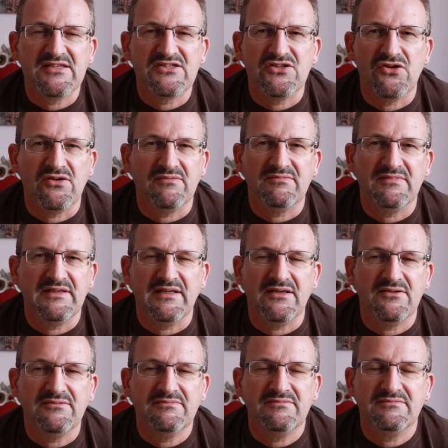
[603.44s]
It's not, you
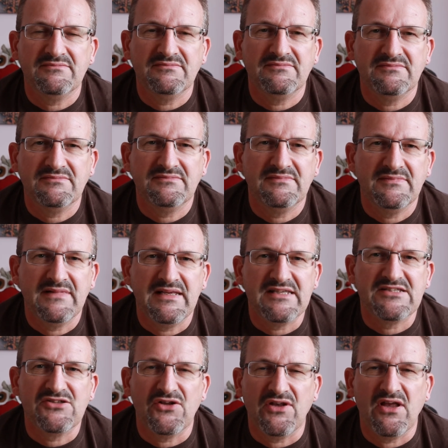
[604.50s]
know,
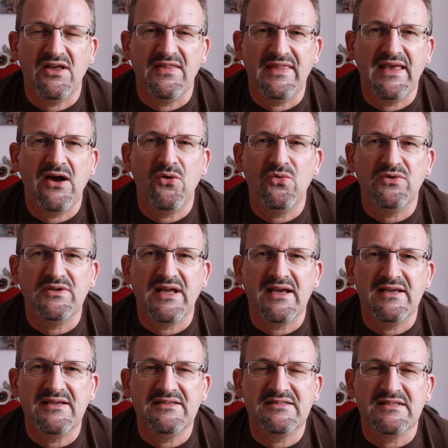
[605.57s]
it's not like the old
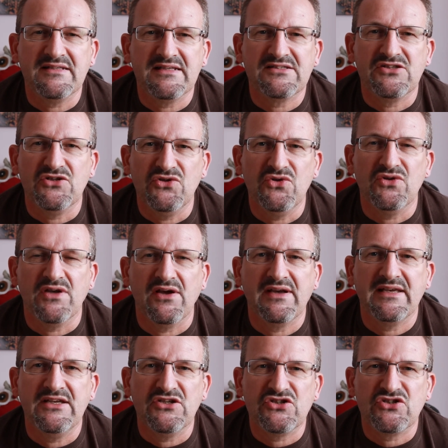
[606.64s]
days. It doesn't look
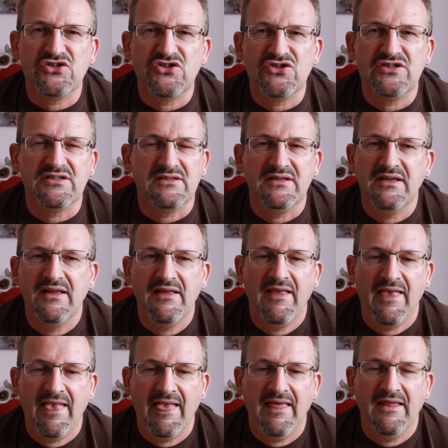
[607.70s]
like it should.
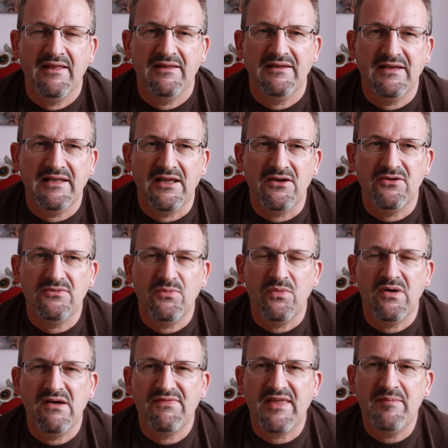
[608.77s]
You know,
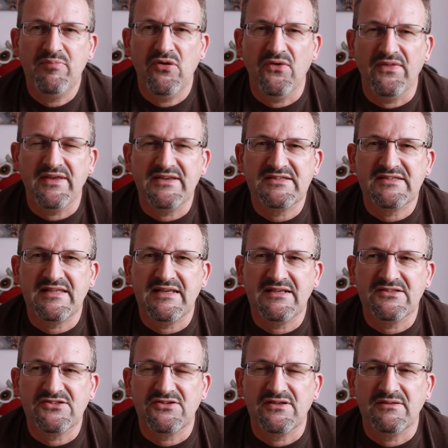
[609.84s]
why have they put these
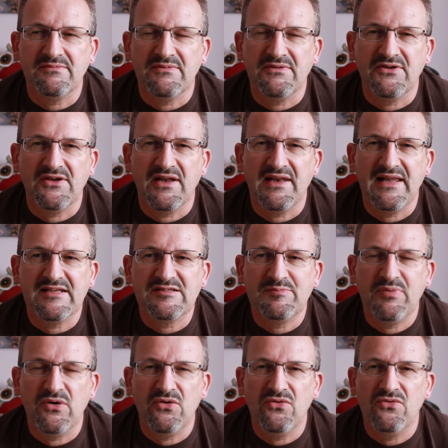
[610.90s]
things on a Les
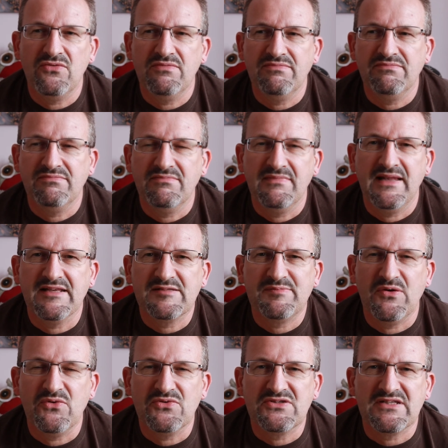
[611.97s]
Paul
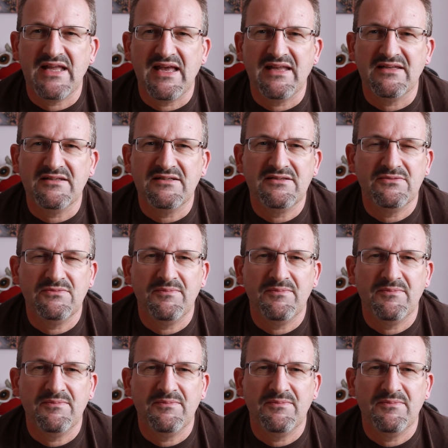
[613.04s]
standard?